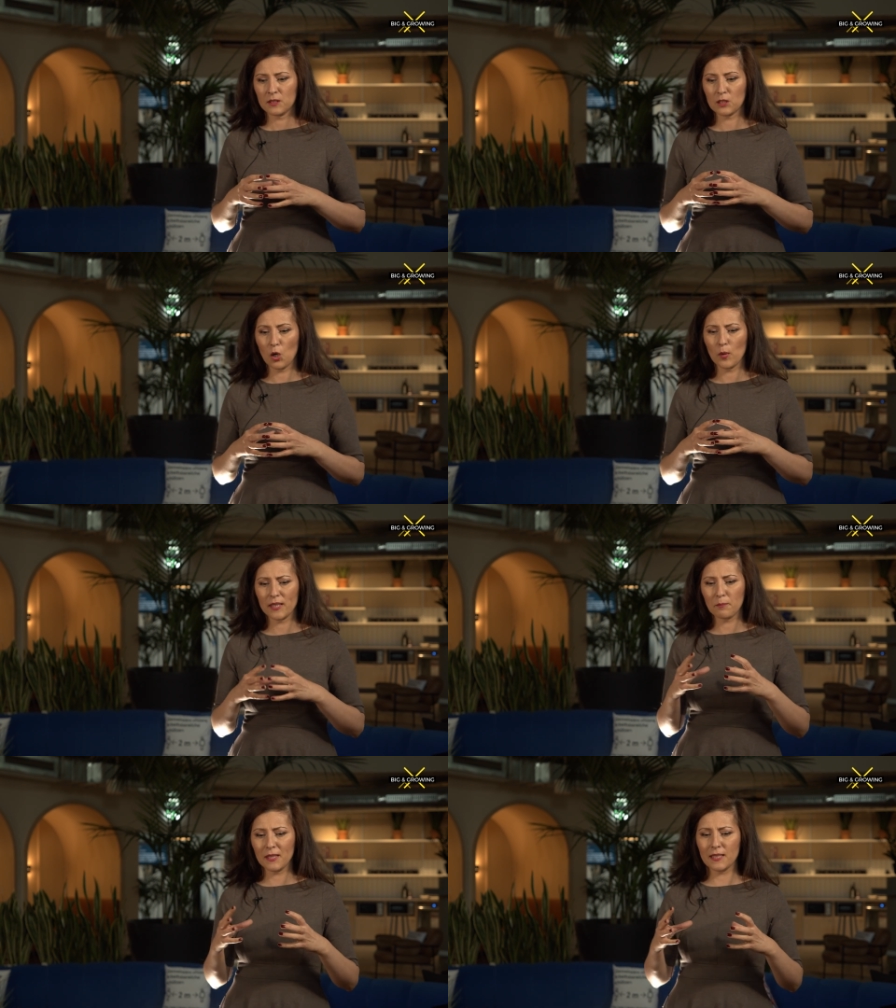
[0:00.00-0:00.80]
So
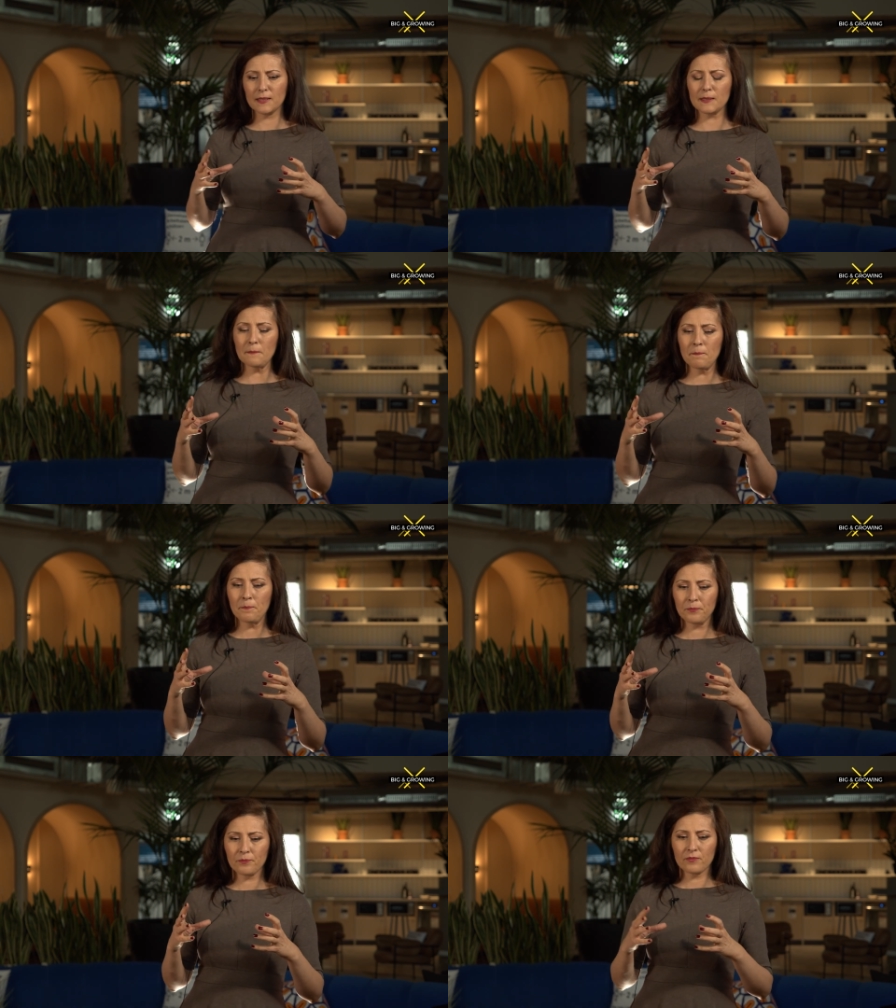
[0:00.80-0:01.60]
it means
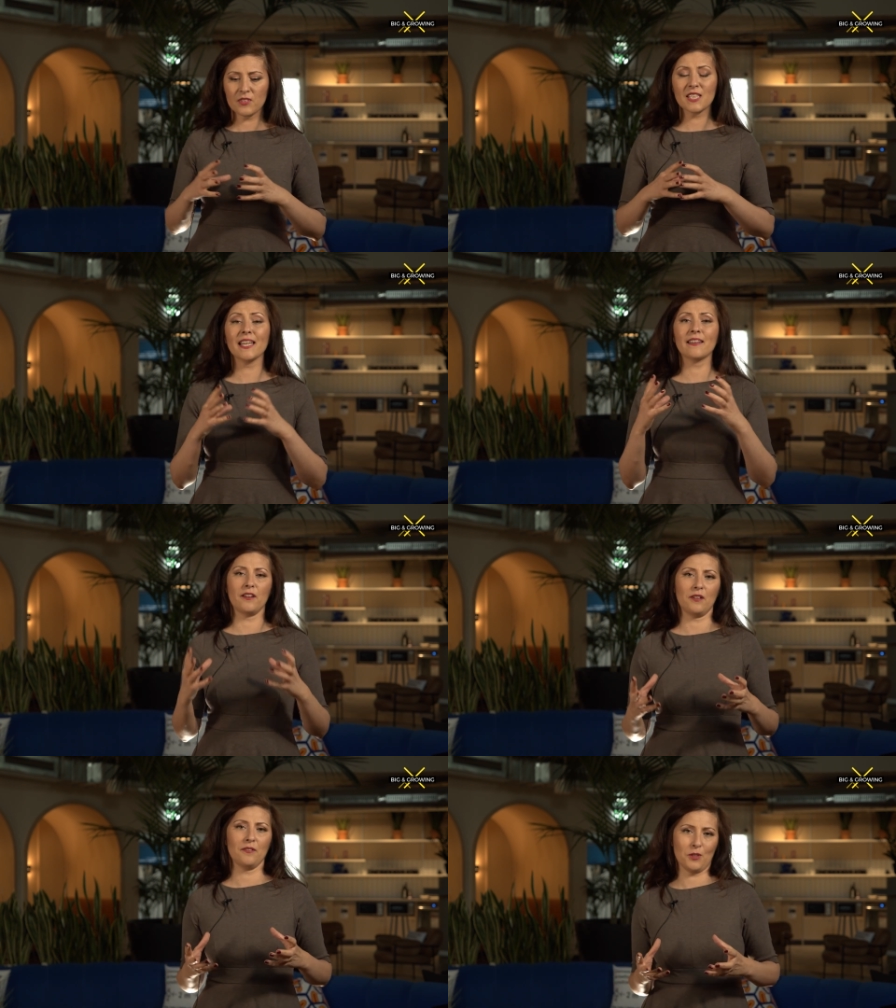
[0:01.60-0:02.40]
take
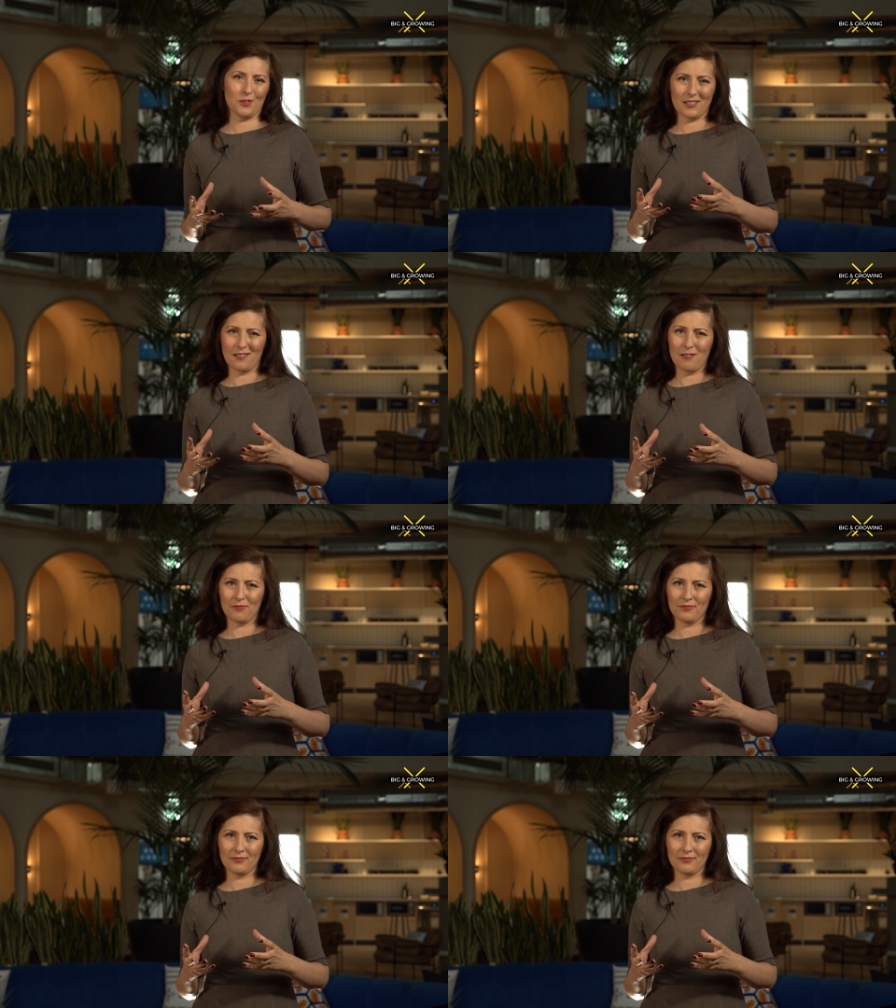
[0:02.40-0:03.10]
care of yourself.